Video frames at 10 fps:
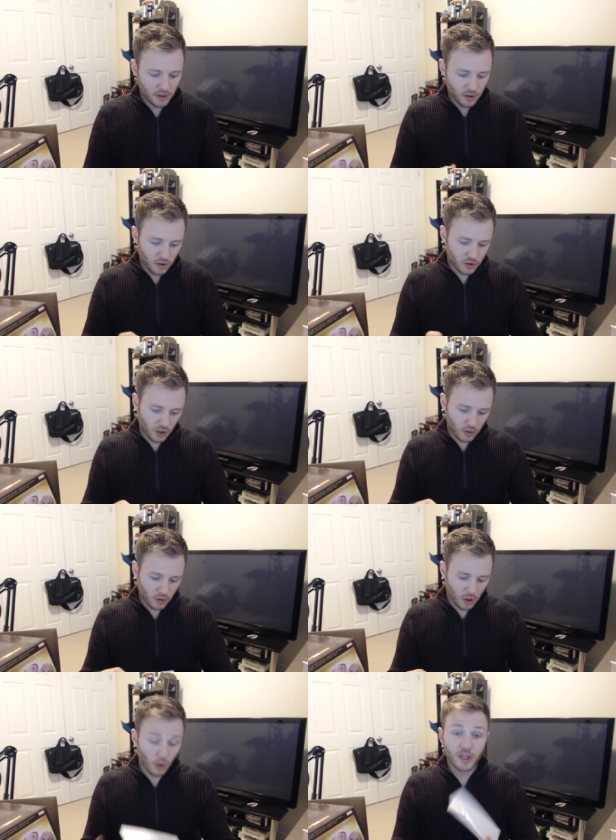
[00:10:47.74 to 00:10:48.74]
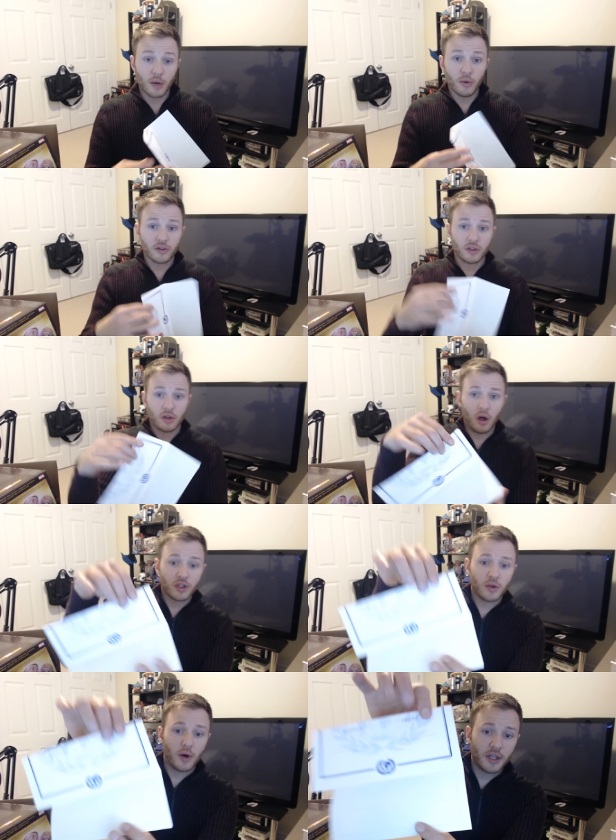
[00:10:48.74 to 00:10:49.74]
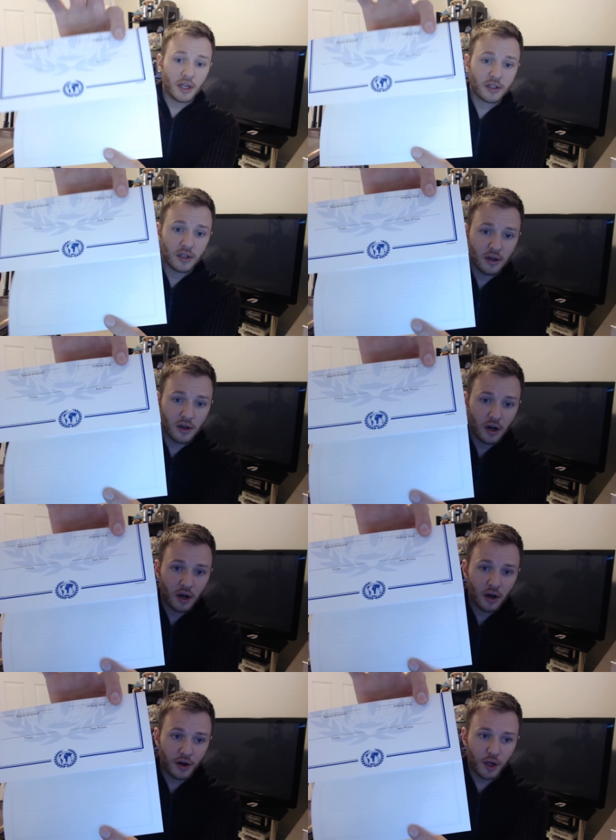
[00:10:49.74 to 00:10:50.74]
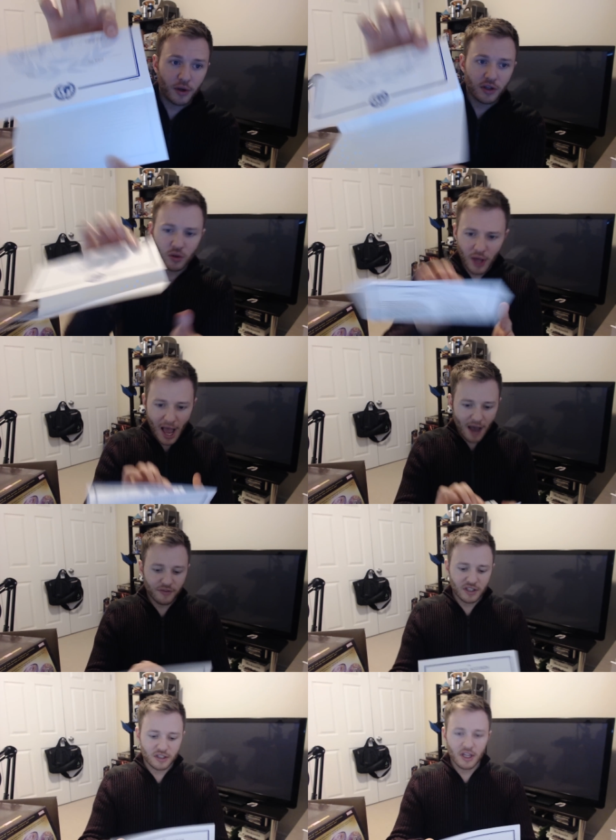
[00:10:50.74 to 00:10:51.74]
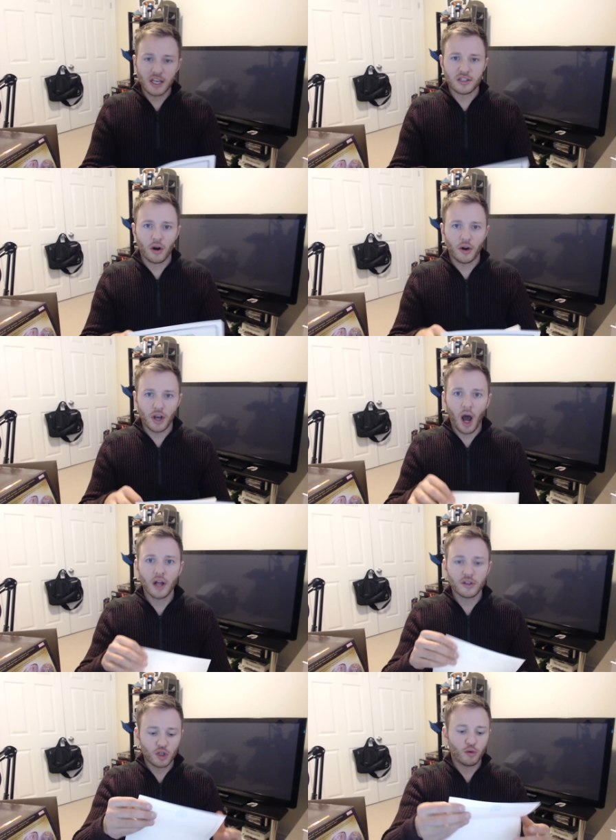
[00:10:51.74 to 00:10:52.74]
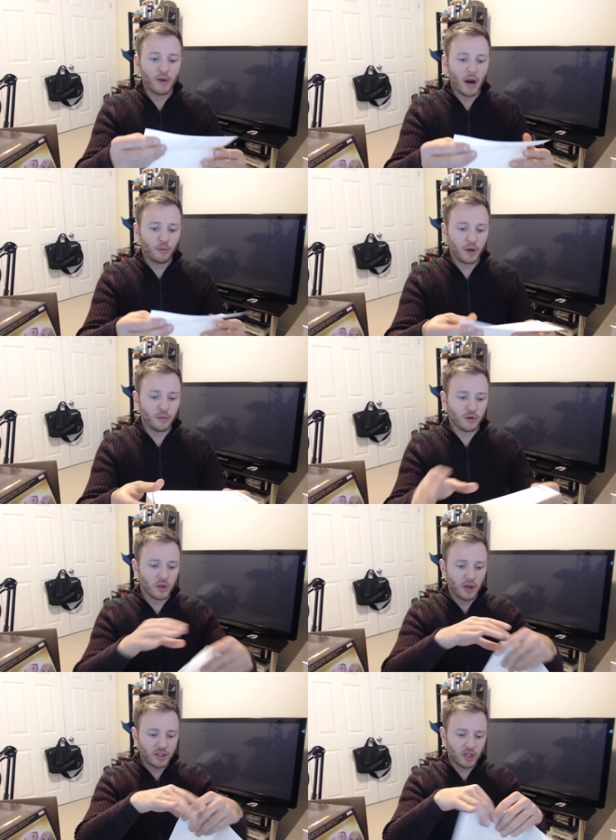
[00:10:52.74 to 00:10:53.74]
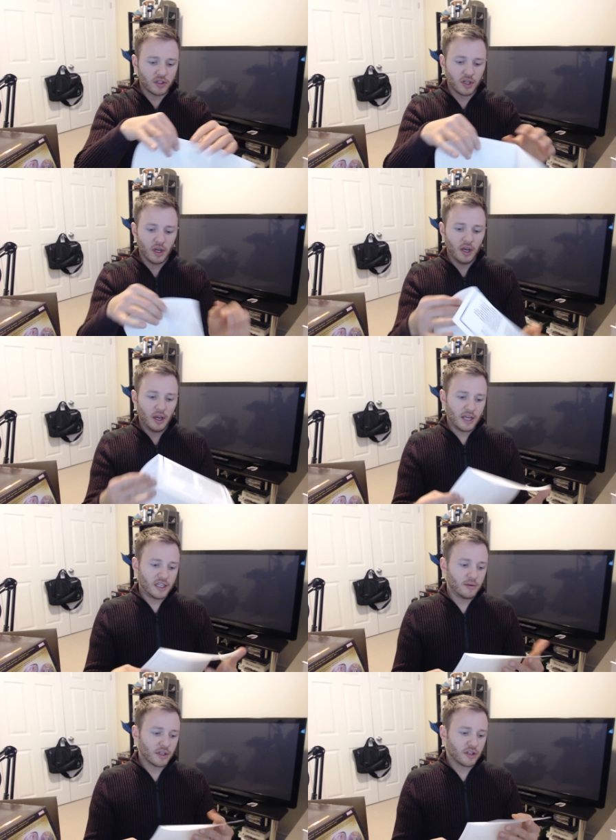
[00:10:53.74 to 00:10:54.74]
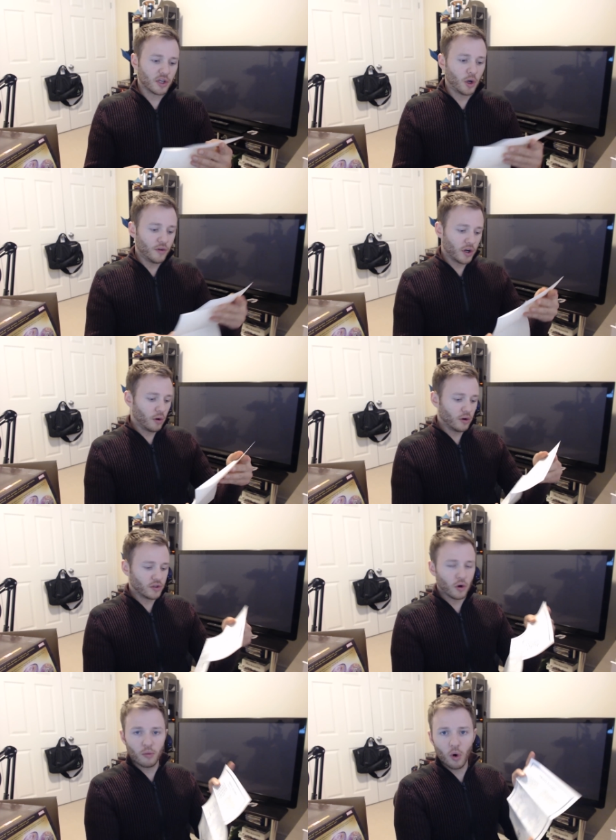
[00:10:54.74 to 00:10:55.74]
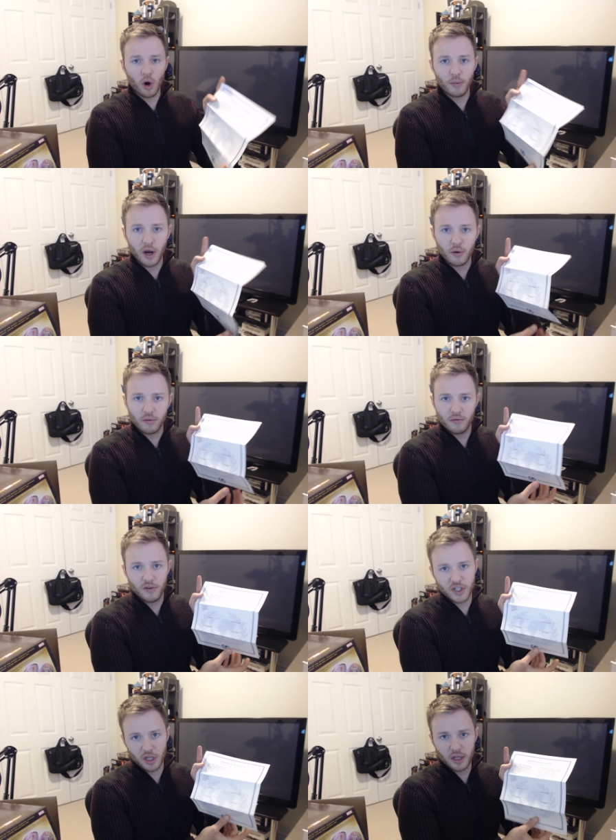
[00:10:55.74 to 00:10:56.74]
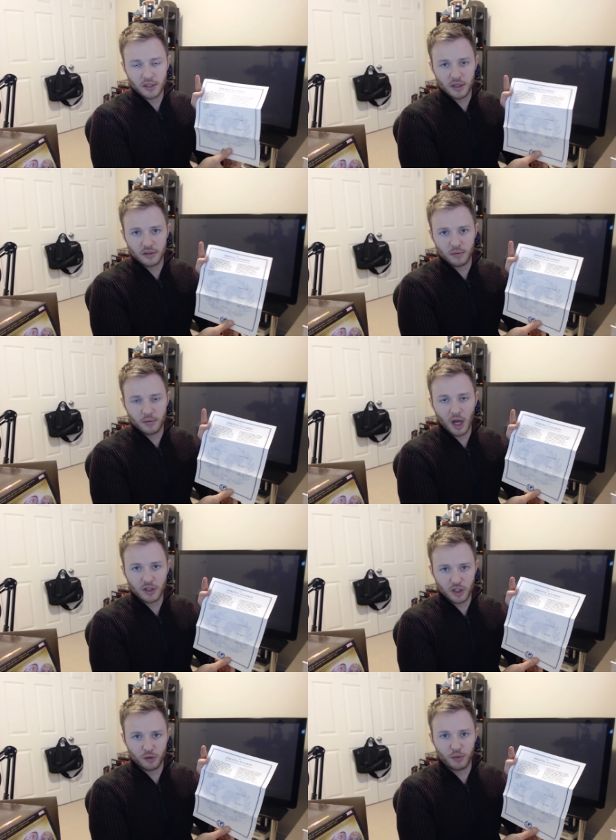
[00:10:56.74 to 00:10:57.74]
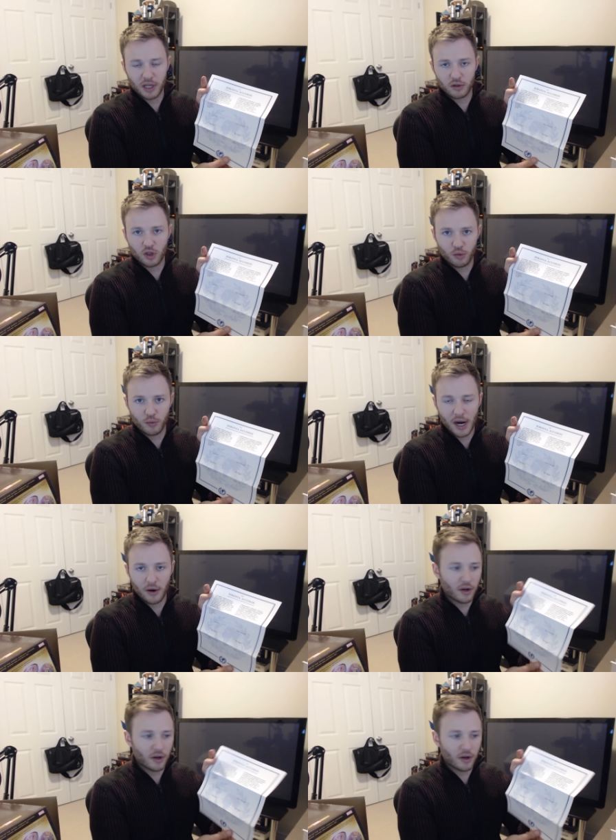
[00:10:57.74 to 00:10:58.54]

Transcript: So, uh, oh, Sam Wilson, also on this, human. So half this list are non-superpowered people. So it just, it seems like the Sokovia Accords are more about vigilanteism, not just being superpowered.